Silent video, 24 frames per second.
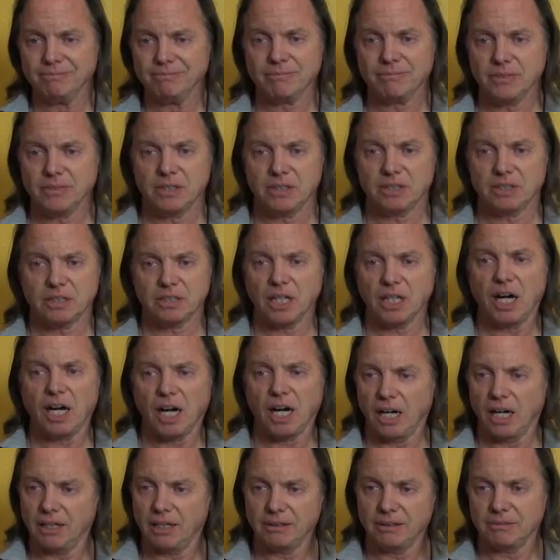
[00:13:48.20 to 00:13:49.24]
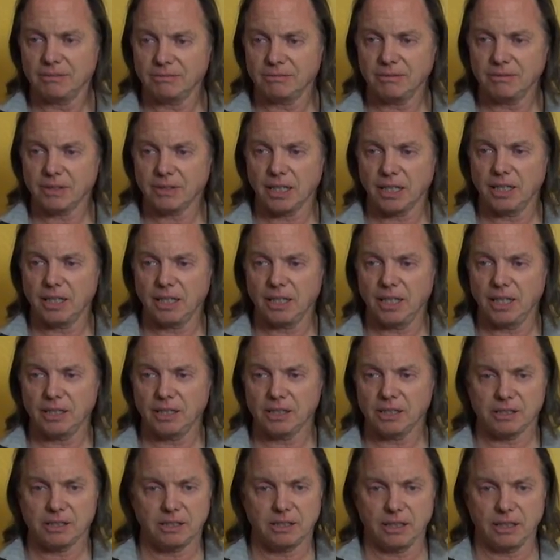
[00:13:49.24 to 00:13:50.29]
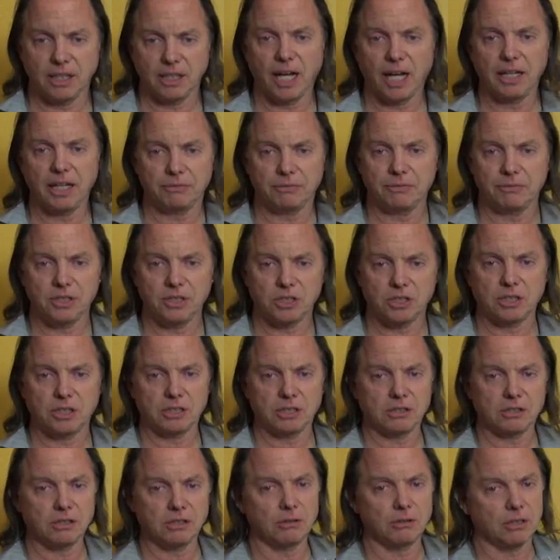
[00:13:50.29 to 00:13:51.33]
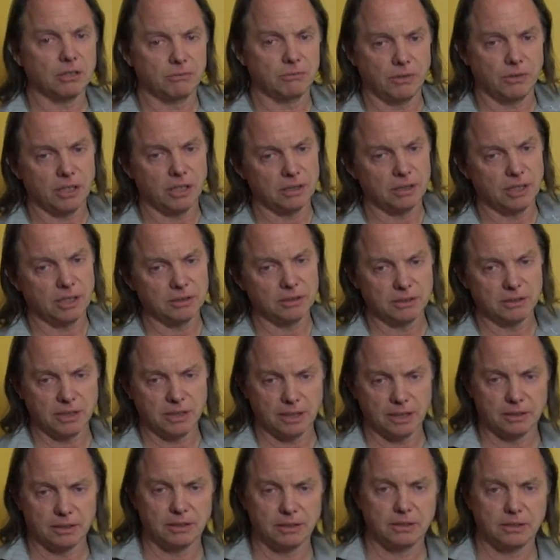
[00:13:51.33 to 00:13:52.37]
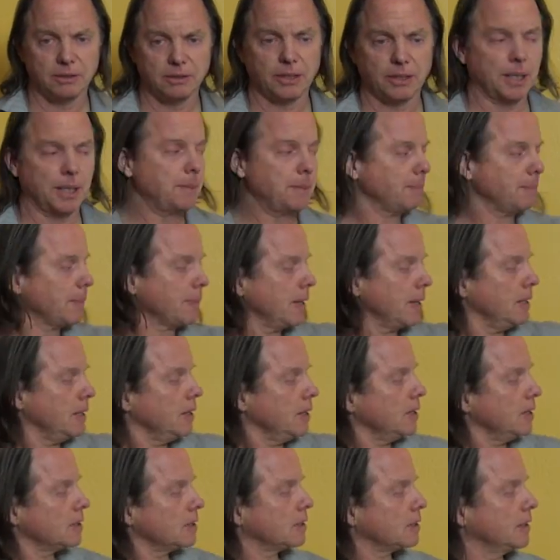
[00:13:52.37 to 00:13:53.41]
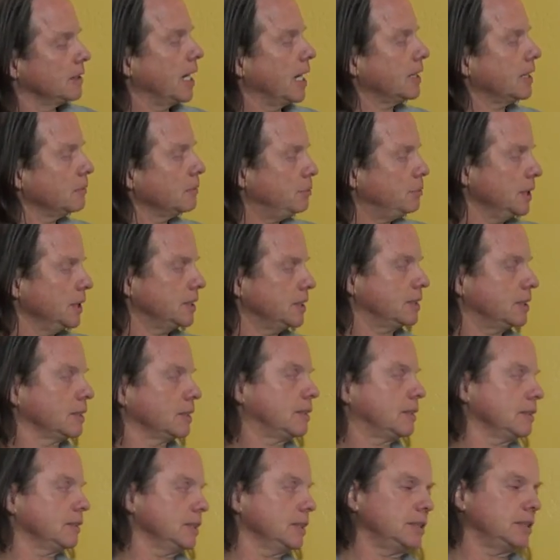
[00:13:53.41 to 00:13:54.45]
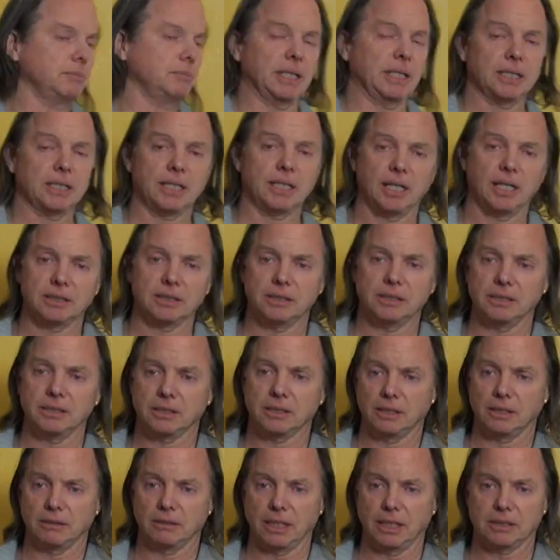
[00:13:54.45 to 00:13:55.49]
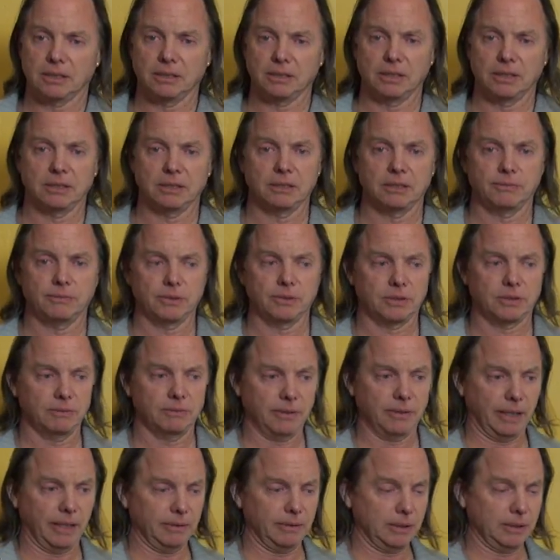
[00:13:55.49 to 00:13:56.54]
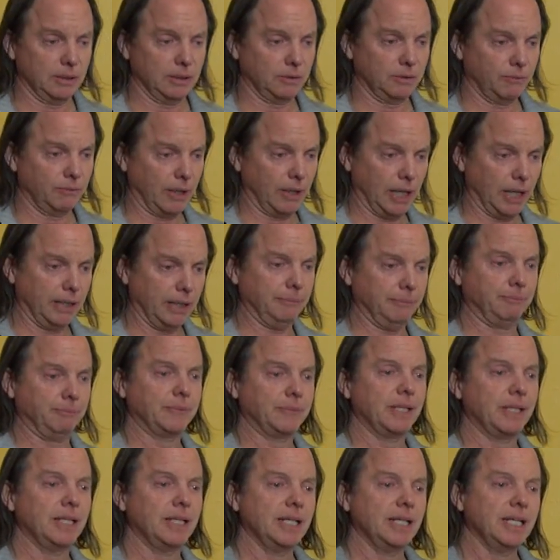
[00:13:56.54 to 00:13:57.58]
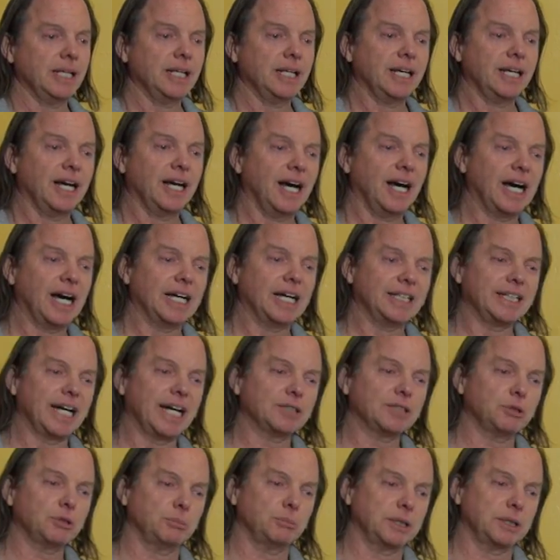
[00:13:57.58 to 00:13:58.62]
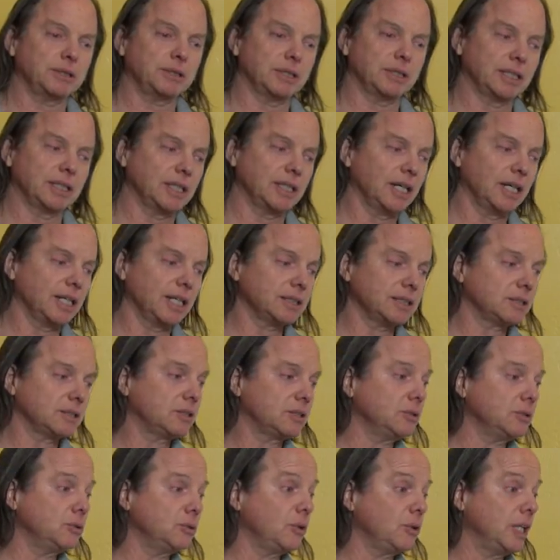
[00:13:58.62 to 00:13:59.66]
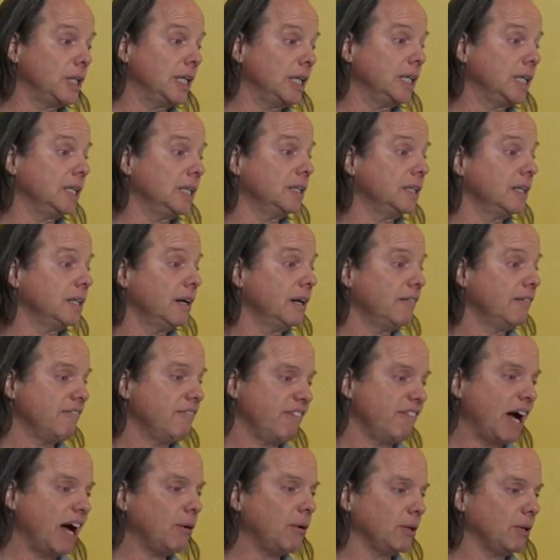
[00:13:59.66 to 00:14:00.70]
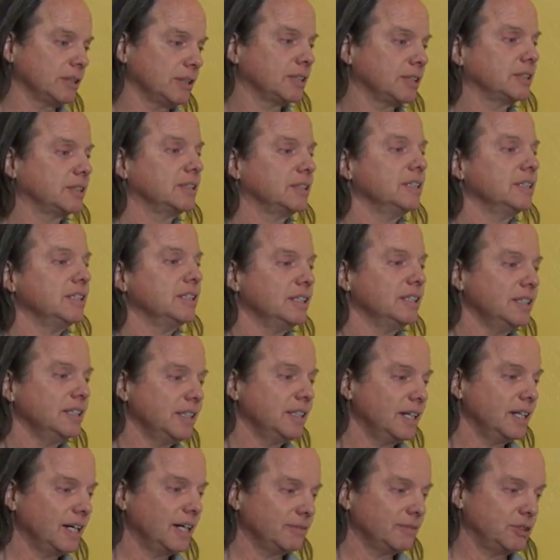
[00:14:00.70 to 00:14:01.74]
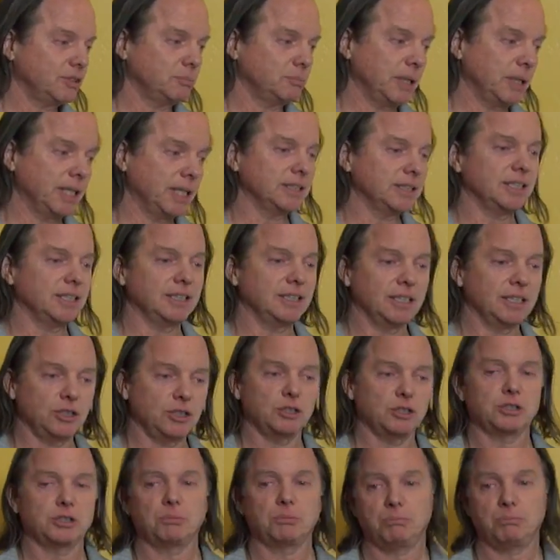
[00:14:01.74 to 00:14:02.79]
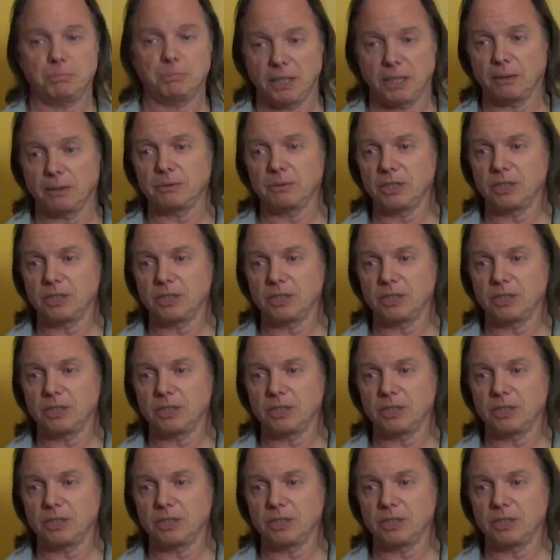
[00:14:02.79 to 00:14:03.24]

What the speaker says: It's just okay? And it's the life, it's the sok of all other letters, okay? So that completes the 30 Tibetan consonants. Congratulations for surviving this far. Next we'll be going on to the vowels of Tibetan, and then you'll be able to